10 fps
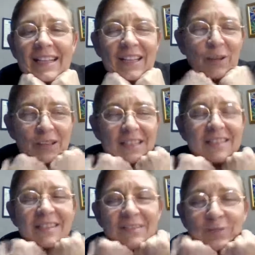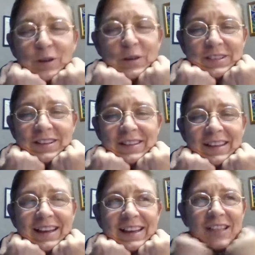and you can just focus on
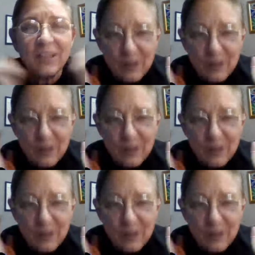that.